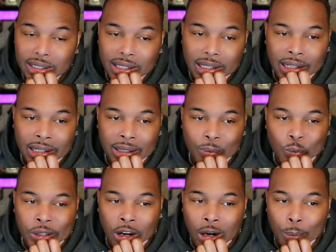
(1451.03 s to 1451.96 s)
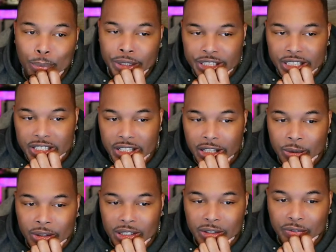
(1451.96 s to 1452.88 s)
And we all push each
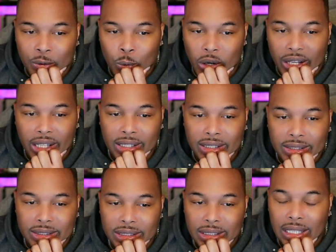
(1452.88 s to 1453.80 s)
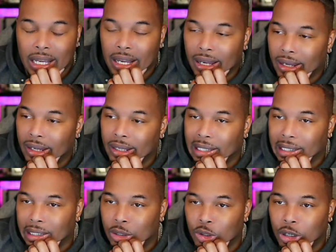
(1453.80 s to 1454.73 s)
other in different ways. And,
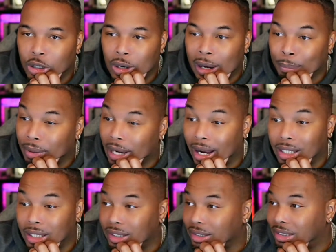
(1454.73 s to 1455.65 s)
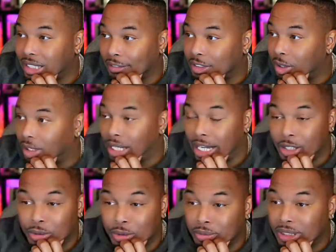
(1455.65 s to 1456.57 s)
I'm proud of South Star
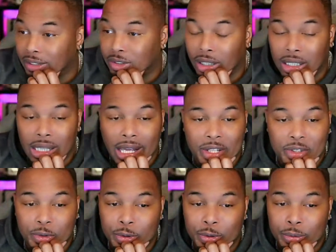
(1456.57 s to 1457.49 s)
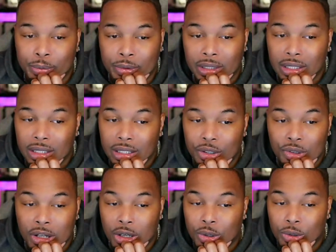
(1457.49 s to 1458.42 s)
Classroom. South Star Classroom,
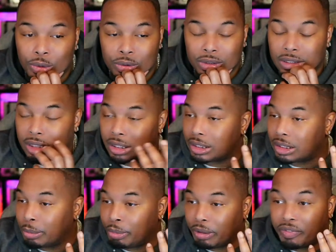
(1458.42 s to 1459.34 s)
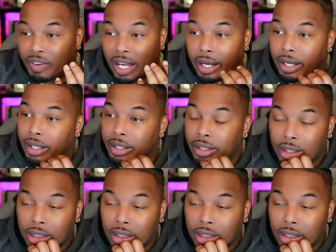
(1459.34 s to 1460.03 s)
to be fair,